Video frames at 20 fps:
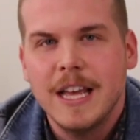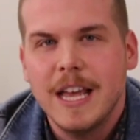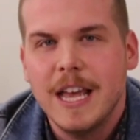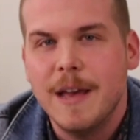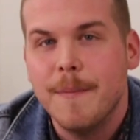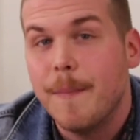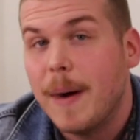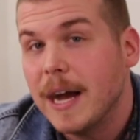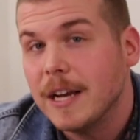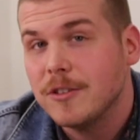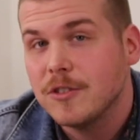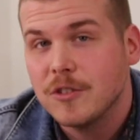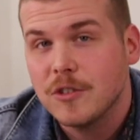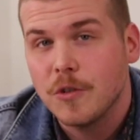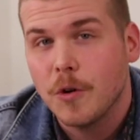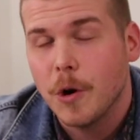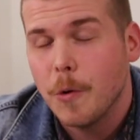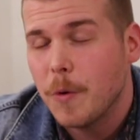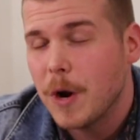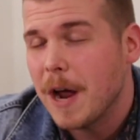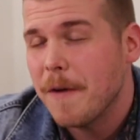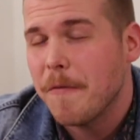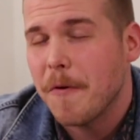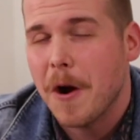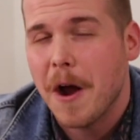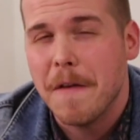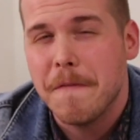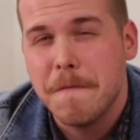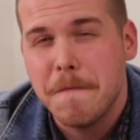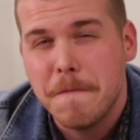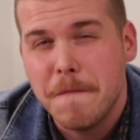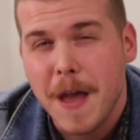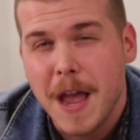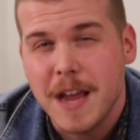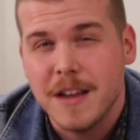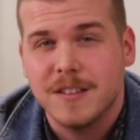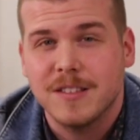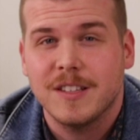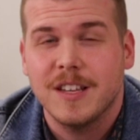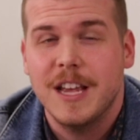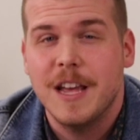in my story, whatever I face